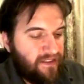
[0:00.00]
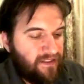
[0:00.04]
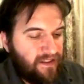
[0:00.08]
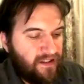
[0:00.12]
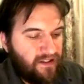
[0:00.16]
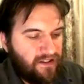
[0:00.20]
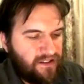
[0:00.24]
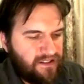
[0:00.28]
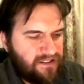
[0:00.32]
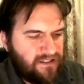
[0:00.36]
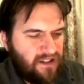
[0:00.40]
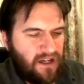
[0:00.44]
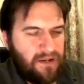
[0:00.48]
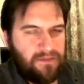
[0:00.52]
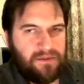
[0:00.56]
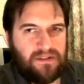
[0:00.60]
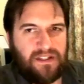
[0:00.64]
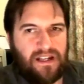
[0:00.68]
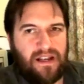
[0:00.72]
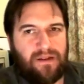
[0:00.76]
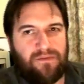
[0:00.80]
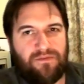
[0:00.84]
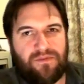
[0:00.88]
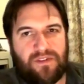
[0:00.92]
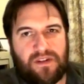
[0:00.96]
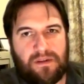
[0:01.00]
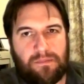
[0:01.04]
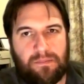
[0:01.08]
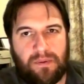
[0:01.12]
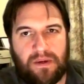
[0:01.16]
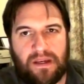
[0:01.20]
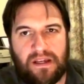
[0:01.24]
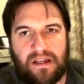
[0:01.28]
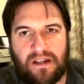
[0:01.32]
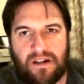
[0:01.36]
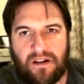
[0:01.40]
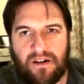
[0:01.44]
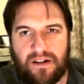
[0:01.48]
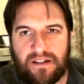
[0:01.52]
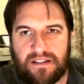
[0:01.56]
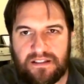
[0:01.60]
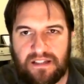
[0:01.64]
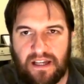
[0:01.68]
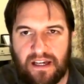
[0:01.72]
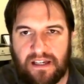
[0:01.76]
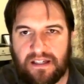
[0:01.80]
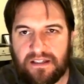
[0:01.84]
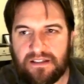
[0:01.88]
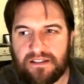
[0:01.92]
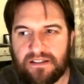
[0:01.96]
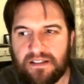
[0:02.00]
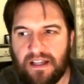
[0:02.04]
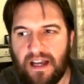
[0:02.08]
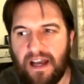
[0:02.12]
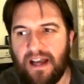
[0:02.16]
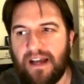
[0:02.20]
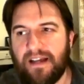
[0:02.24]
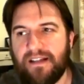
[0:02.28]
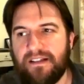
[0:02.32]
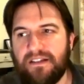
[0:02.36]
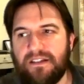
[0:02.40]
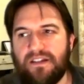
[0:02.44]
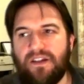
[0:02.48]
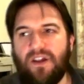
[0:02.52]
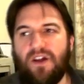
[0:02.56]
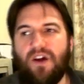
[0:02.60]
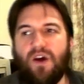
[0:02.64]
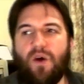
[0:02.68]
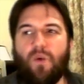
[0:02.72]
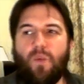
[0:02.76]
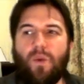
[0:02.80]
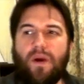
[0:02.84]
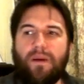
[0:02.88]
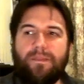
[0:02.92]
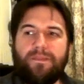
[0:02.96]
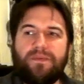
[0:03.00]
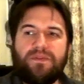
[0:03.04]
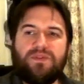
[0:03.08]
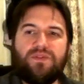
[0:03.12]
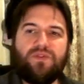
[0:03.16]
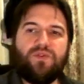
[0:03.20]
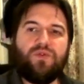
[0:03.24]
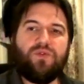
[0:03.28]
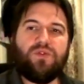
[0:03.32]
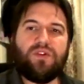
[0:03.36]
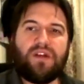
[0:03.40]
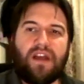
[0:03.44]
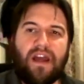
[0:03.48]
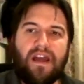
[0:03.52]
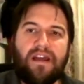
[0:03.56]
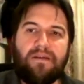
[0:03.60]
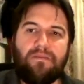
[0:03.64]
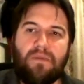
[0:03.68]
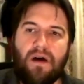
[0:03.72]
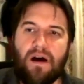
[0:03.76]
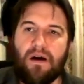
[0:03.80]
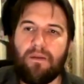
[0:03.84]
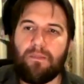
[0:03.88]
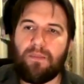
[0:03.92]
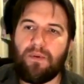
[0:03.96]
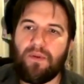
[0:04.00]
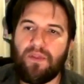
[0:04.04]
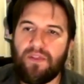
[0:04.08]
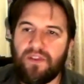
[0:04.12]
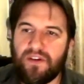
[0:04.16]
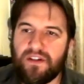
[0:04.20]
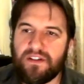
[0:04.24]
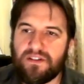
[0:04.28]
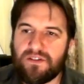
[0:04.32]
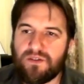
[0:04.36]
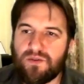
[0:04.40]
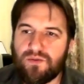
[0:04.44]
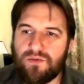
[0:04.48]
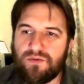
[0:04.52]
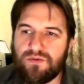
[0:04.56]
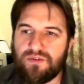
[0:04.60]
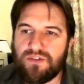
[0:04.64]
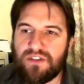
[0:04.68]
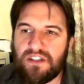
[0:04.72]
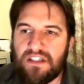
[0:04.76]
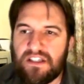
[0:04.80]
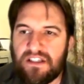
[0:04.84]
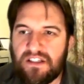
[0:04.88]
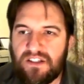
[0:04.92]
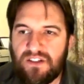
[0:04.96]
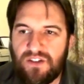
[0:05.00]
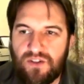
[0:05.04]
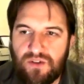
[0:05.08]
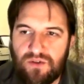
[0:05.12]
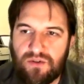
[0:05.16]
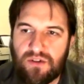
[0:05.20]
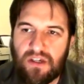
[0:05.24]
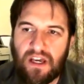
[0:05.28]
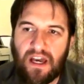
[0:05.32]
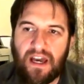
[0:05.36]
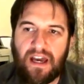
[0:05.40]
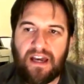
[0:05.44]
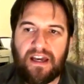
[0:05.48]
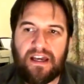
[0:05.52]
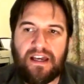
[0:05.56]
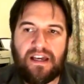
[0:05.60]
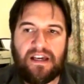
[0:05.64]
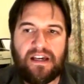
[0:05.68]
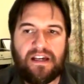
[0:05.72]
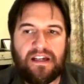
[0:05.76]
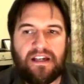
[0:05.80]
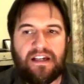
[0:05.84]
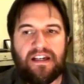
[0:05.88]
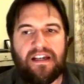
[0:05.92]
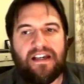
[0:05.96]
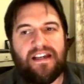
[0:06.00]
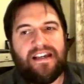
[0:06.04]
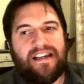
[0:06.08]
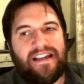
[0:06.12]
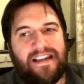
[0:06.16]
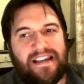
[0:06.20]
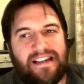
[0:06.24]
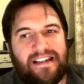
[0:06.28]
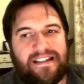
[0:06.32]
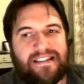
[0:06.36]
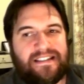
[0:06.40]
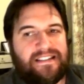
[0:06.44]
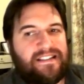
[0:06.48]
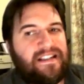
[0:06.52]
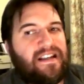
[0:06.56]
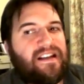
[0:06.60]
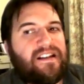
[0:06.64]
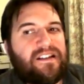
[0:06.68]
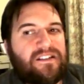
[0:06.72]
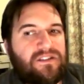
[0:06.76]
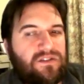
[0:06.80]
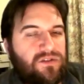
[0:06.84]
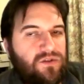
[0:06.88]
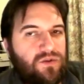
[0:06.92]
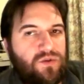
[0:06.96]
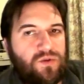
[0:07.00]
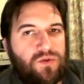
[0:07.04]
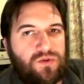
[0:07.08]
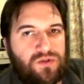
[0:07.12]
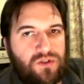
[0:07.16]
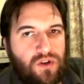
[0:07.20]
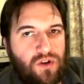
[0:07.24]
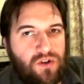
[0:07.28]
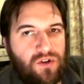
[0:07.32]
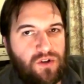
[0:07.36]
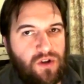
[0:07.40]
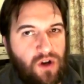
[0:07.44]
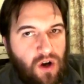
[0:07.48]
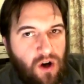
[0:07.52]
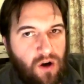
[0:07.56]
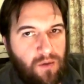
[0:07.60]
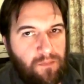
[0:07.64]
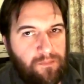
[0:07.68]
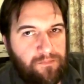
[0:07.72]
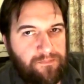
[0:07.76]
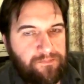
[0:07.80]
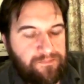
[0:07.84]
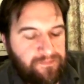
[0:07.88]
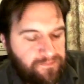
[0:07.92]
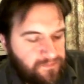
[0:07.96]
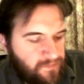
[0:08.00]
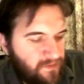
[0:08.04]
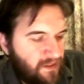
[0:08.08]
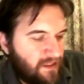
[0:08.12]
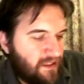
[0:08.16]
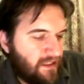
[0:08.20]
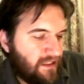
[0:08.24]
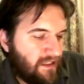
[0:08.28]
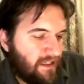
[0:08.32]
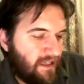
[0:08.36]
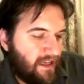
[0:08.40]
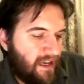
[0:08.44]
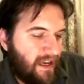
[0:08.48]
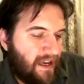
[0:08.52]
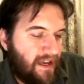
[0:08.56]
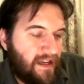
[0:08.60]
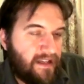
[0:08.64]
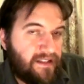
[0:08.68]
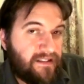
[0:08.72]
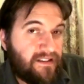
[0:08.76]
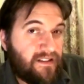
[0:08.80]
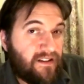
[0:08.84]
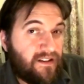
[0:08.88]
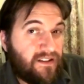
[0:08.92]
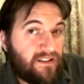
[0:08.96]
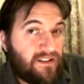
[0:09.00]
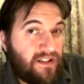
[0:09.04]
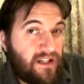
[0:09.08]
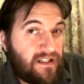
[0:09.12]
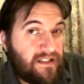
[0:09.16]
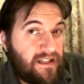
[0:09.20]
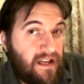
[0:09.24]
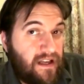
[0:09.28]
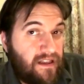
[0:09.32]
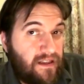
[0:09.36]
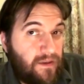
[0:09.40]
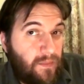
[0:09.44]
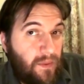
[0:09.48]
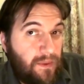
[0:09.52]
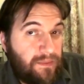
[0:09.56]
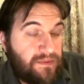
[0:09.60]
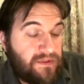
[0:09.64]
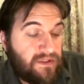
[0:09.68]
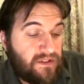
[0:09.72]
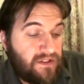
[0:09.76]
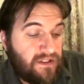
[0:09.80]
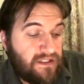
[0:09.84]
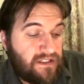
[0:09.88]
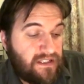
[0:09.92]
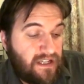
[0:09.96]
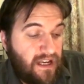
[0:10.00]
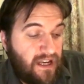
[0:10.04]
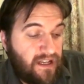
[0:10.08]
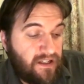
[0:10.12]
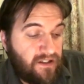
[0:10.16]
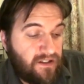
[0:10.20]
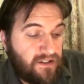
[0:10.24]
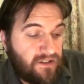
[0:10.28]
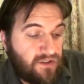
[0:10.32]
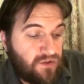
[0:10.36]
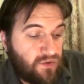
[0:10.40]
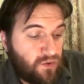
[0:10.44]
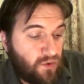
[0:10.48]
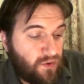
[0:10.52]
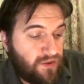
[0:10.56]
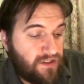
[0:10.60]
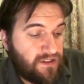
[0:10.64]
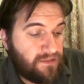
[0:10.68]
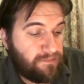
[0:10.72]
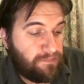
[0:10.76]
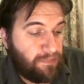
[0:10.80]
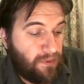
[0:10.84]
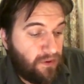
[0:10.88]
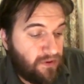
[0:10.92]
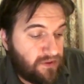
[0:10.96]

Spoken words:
And then I typed in MVP and iTaste, and a web store came up that is called the UK e-cigstore.com. And I checked out their website, and I saw this